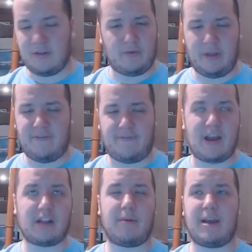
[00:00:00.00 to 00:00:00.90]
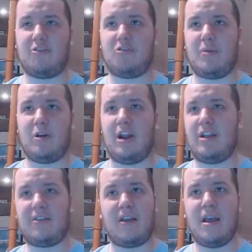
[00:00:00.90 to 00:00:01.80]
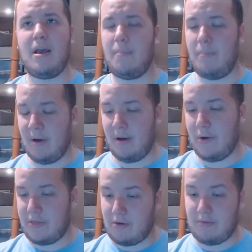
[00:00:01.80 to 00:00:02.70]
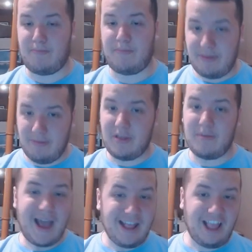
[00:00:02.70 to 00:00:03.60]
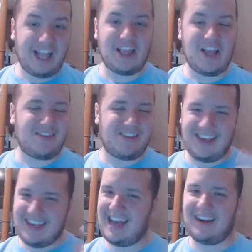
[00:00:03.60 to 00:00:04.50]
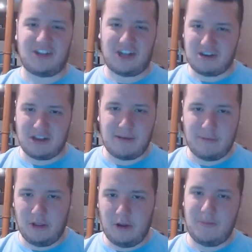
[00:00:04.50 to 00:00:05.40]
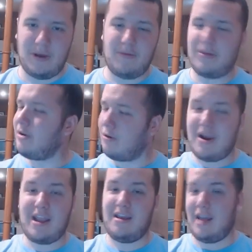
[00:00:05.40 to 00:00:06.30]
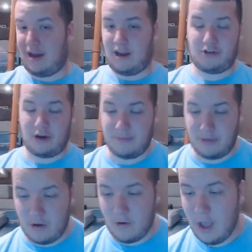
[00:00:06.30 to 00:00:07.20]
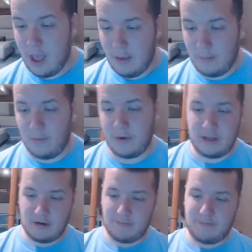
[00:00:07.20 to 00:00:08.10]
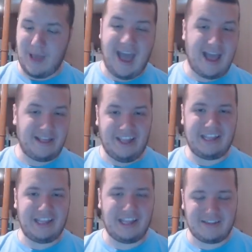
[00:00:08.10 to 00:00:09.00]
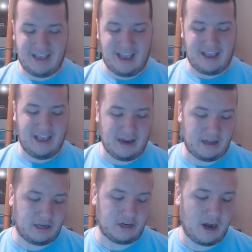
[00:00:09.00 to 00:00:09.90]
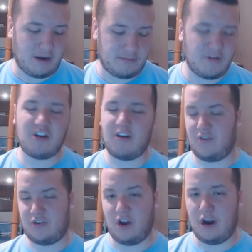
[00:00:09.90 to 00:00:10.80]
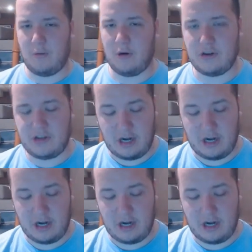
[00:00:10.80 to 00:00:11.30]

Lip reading: affect my experience. But when they're bad like this, you gotta touch on them a little bit. When they're great, you gotta touch on them too. But when they're bad like this, yeah, you gotta touch on them, especially for Star Wars,